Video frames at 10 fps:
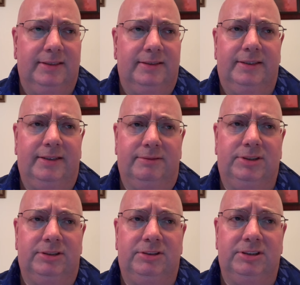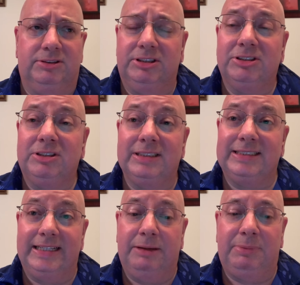you know, she, she just couldn't
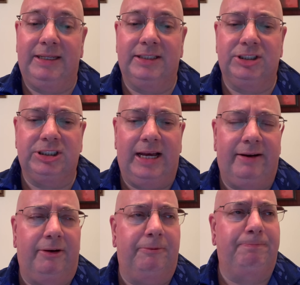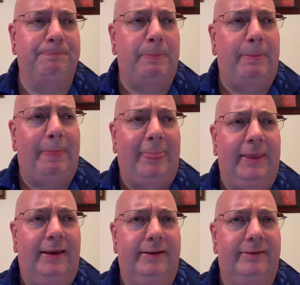stand being in the shadow.
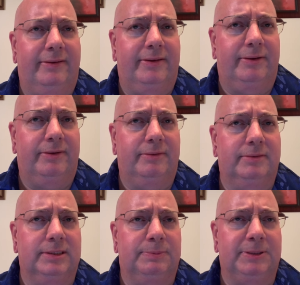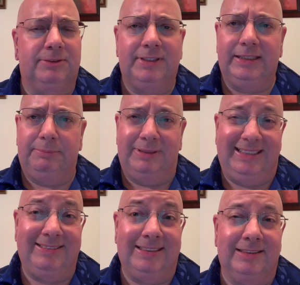And uh, specifically
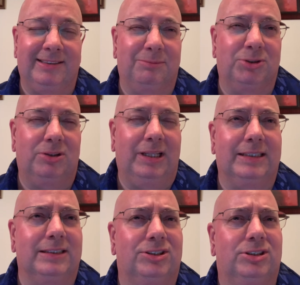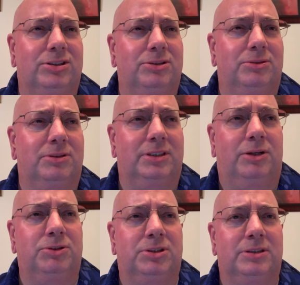belief systems are like this too, the
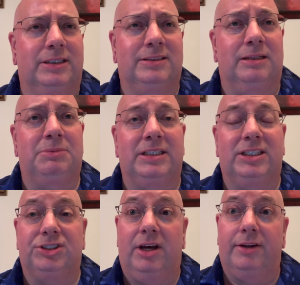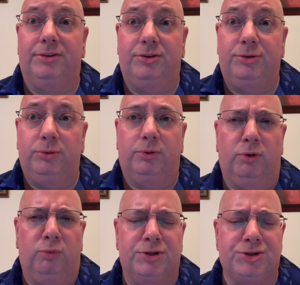notion that something is not new
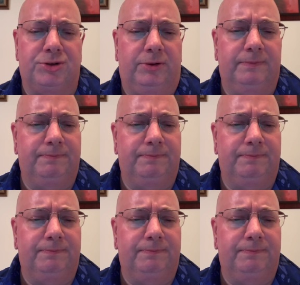or original.